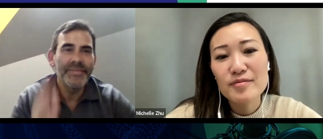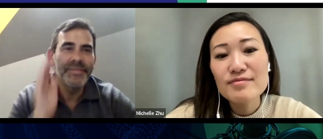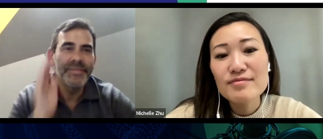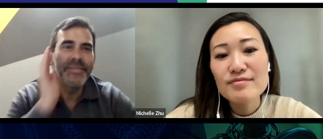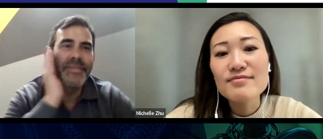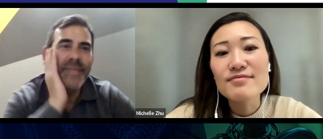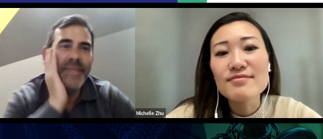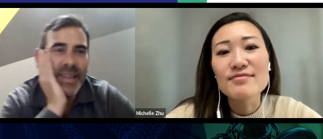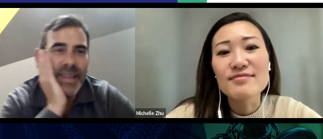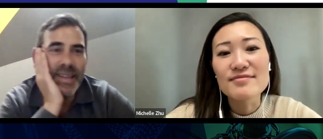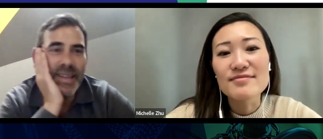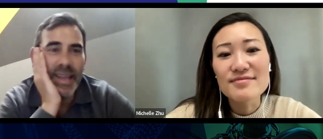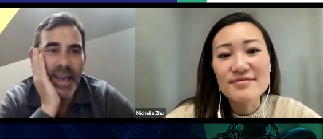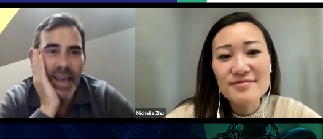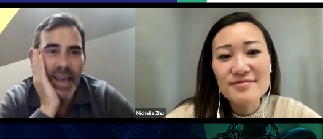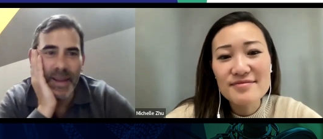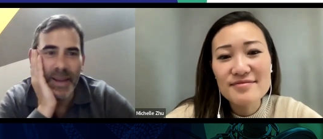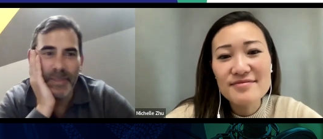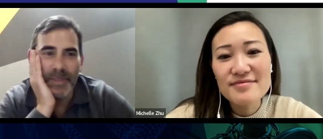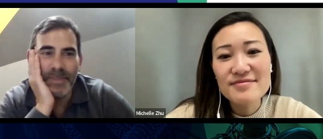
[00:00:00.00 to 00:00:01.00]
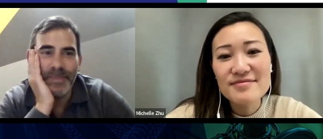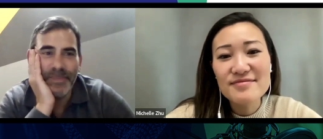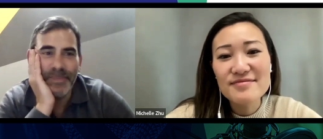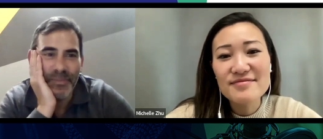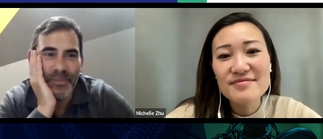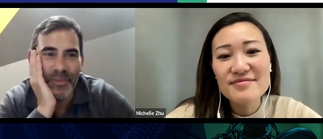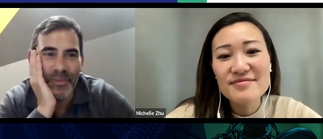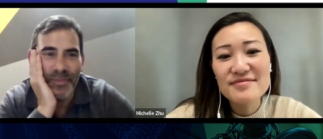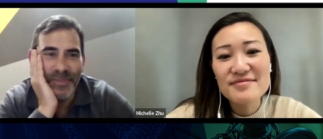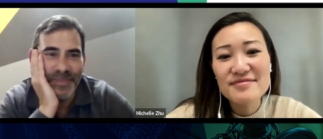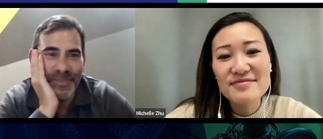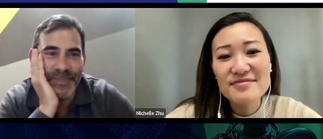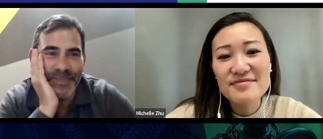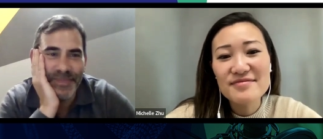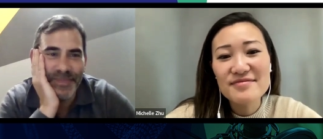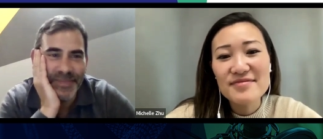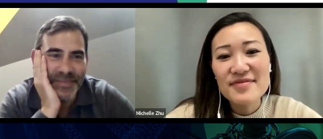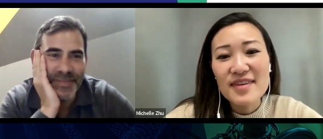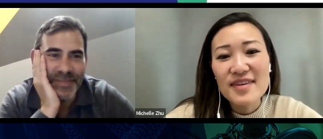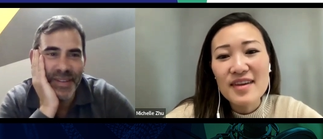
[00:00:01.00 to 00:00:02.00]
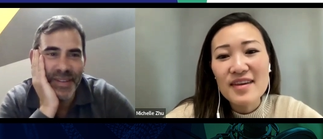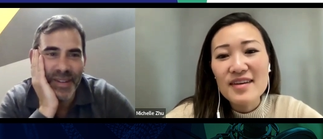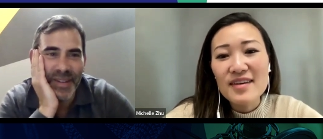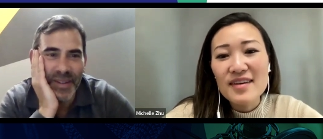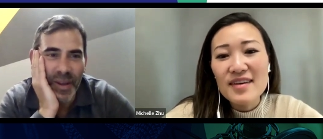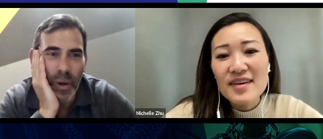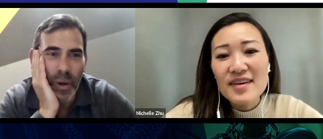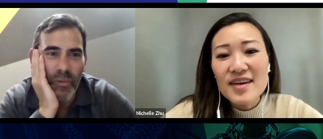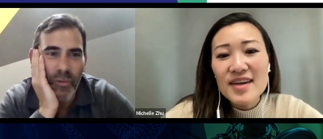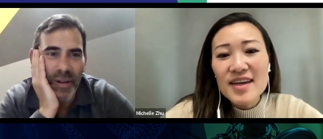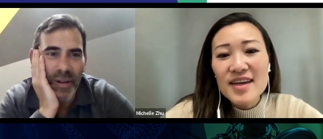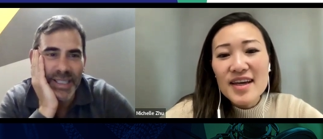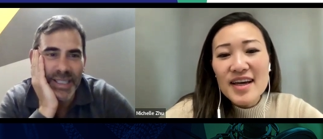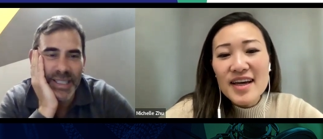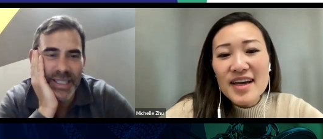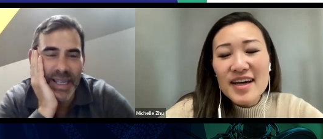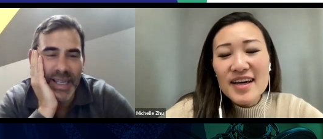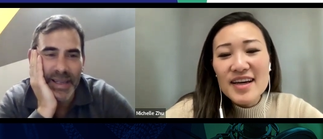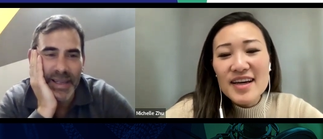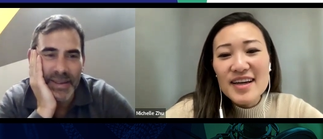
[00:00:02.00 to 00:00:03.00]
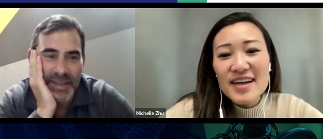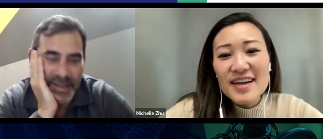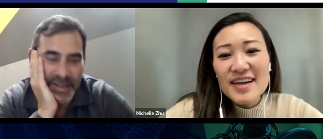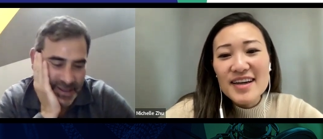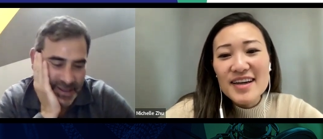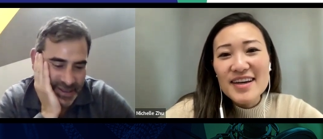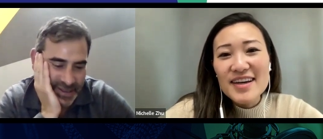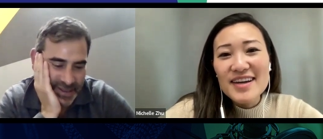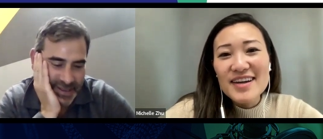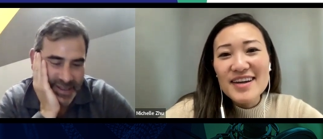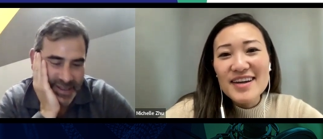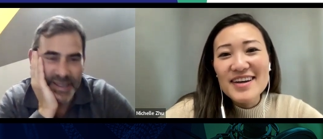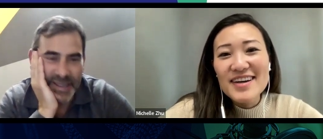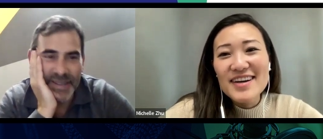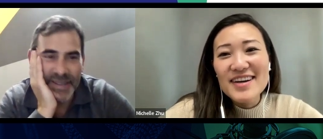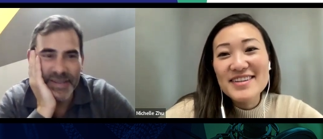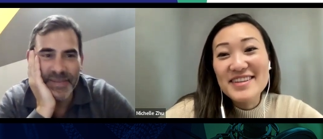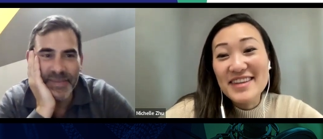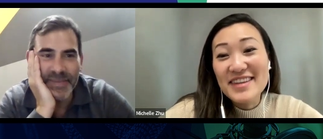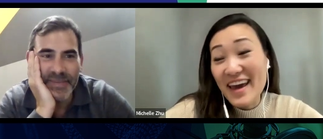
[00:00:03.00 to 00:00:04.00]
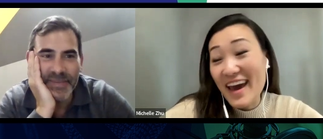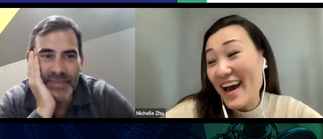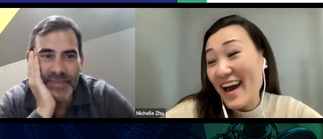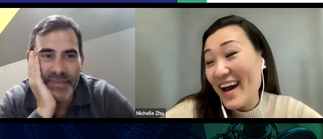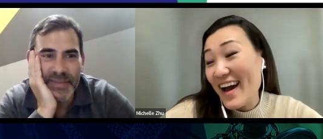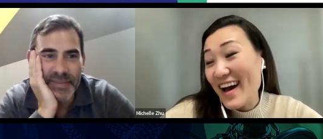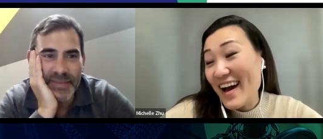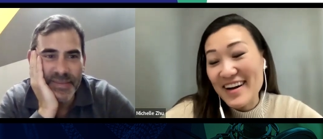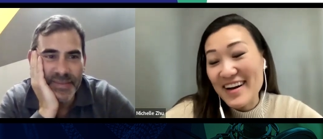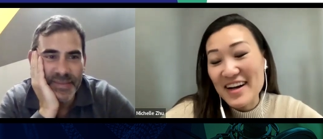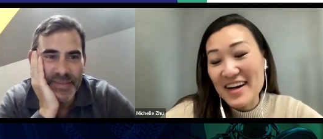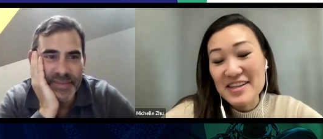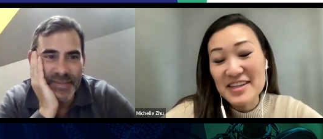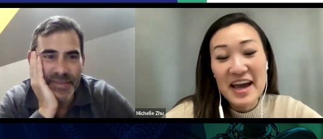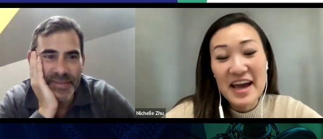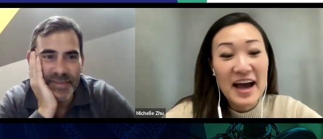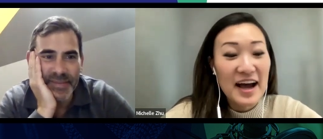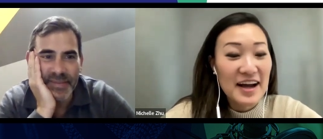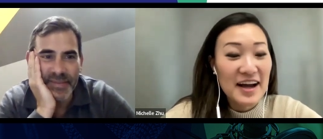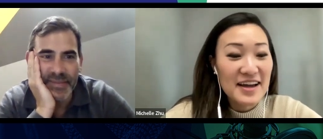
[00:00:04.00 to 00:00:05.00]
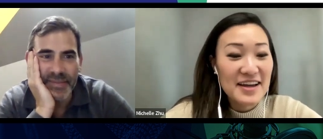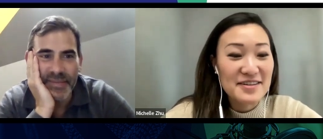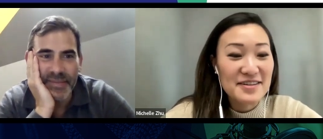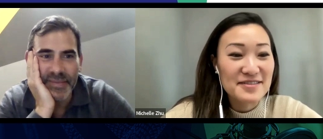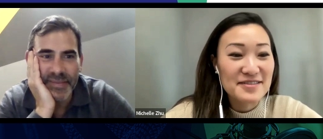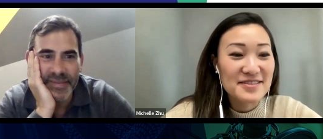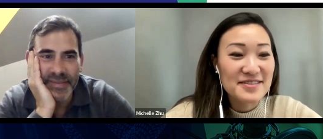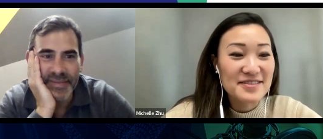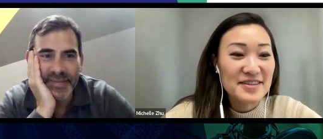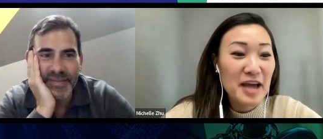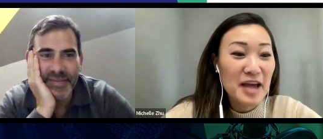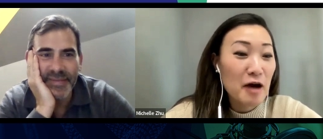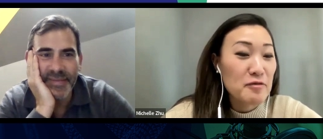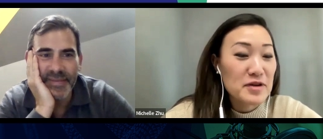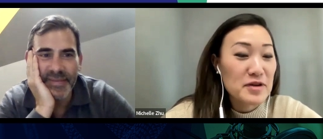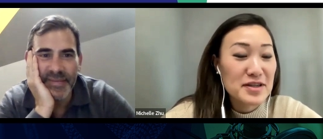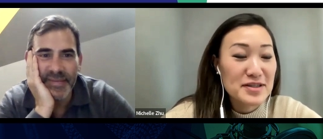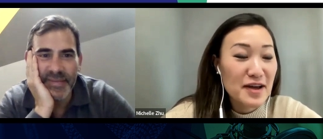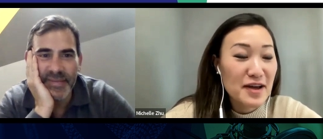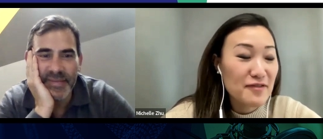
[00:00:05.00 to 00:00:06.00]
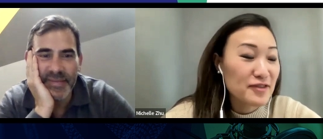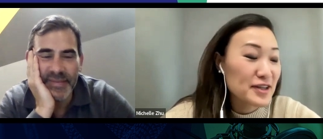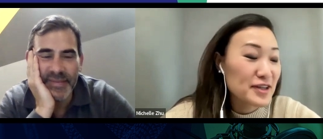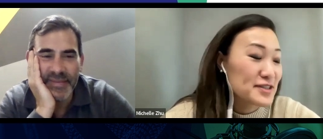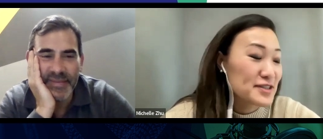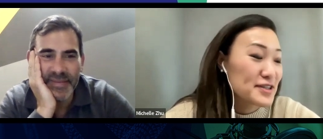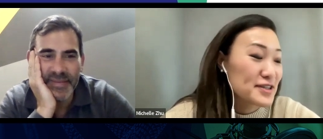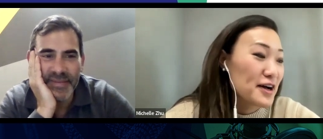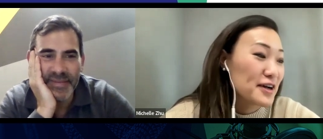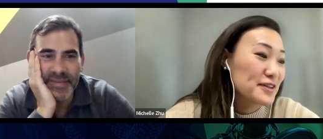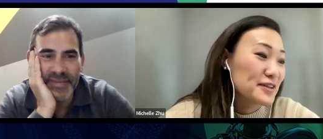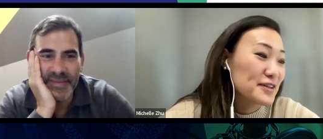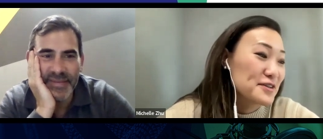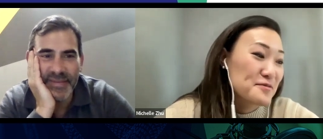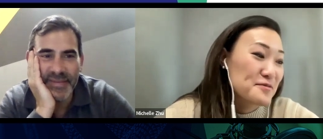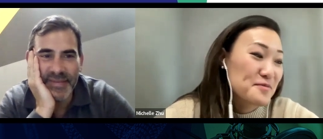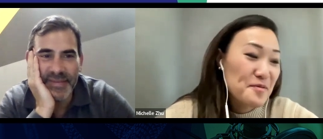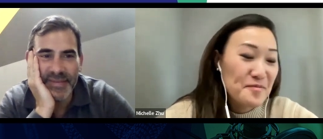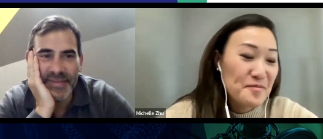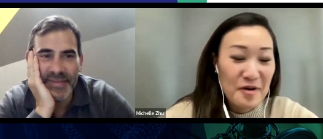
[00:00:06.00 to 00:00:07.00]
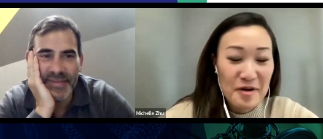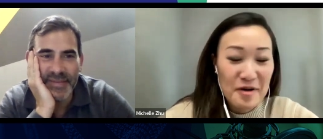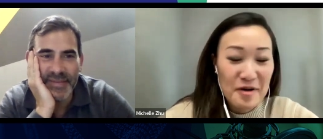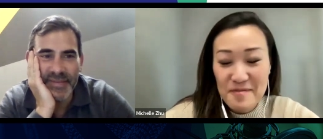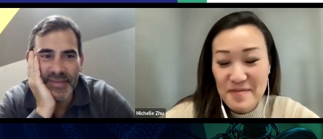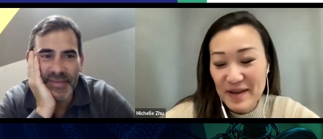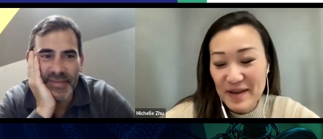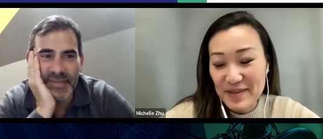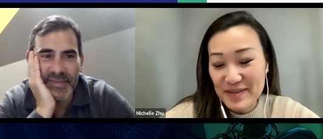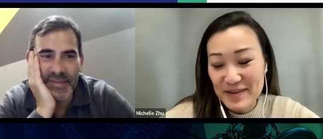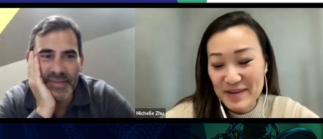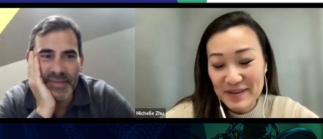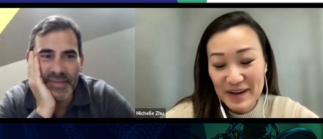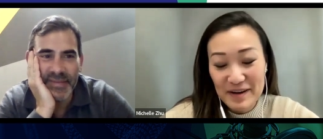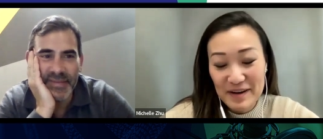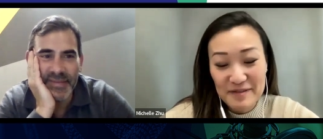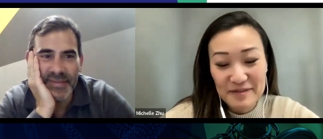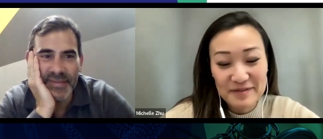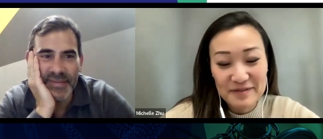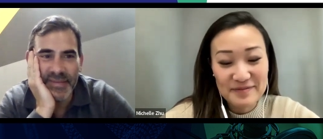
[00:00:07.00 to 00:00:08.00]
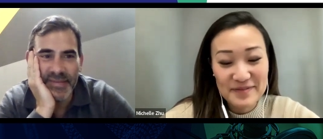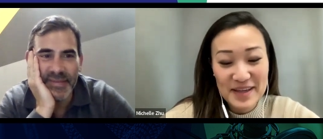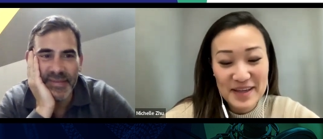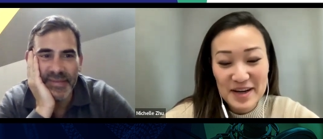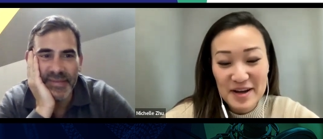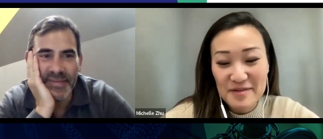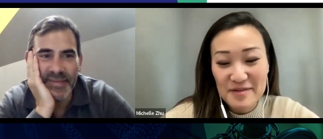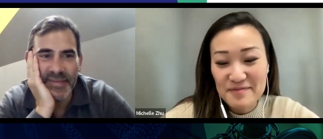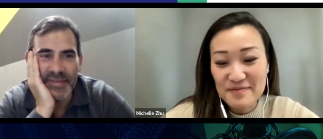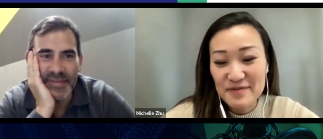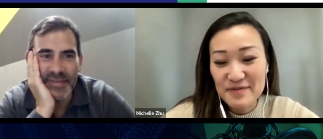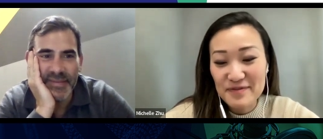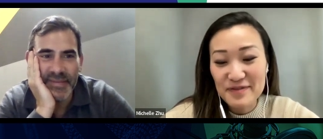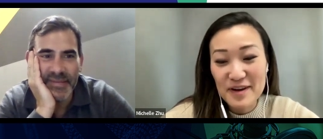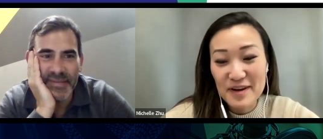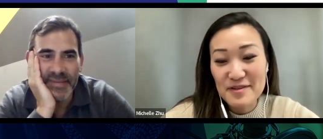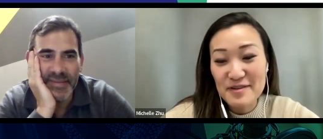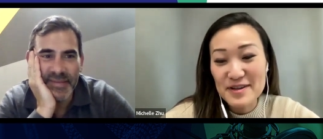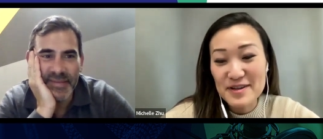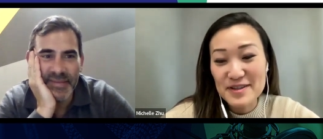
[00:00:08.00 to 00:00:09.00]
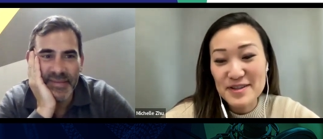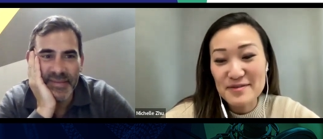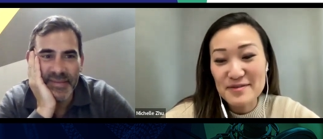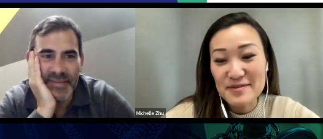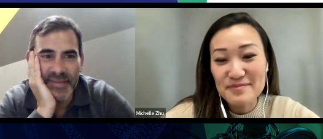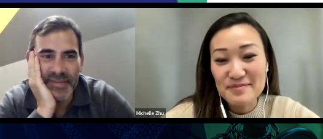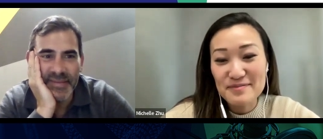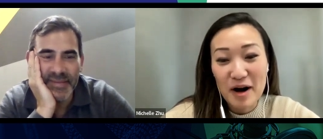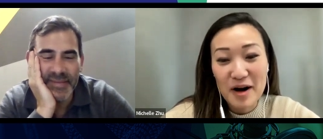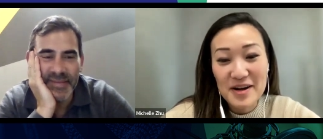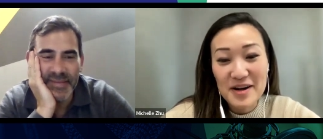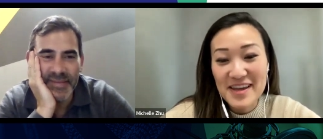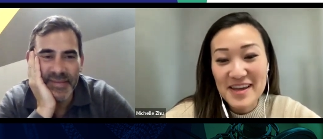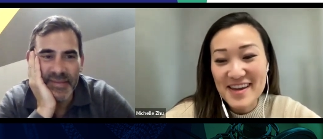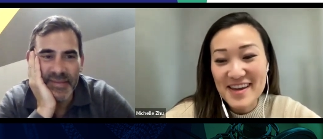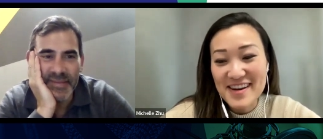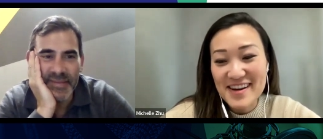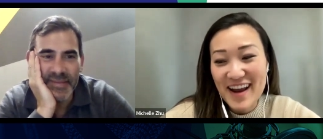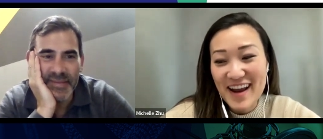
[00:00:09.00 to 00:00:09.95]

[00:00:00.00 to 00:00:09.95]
Speaker 1: mm. yeah the whole raising.
Speaker 2: Yeah, yeah, and yeah, we can definitely talk a little bit more about the kind of you know fundraising market